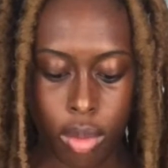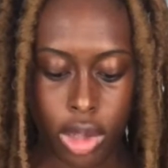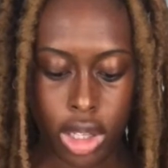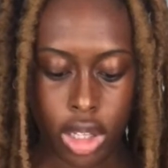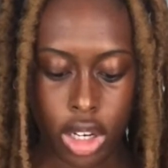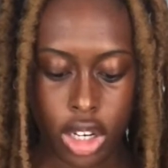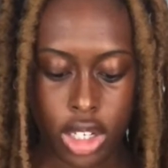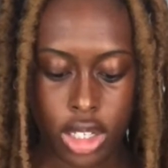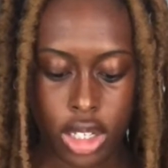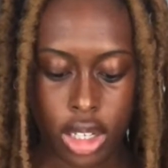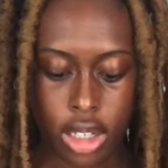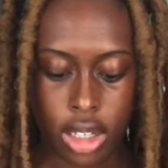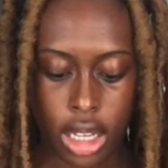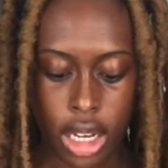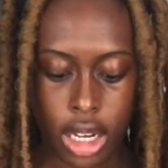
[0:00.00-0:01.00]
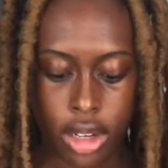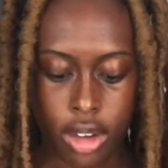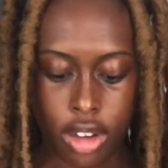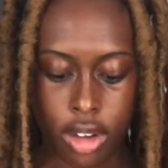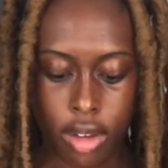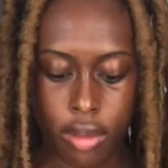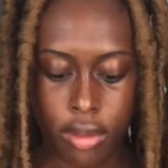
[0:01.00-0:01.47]
we learned a lot
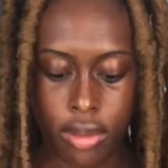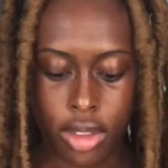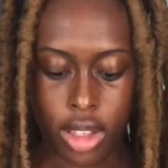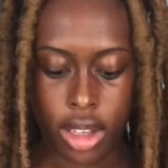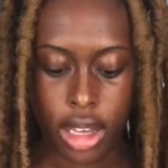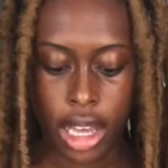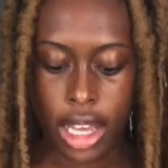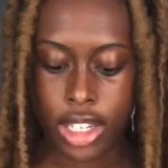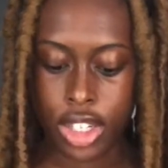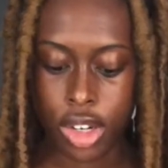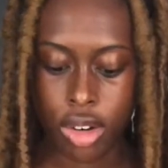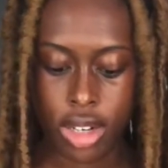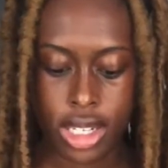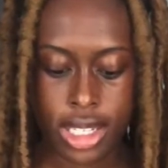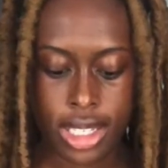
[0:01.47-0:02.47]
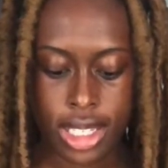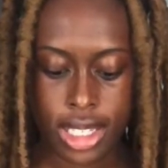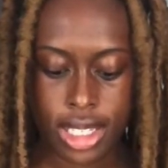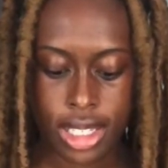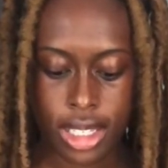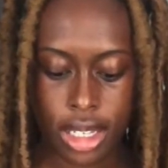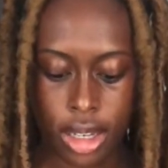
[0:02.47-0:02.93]
of the endocrine
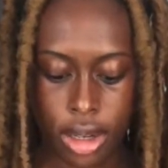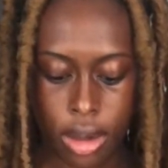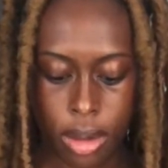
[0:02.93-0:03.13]
system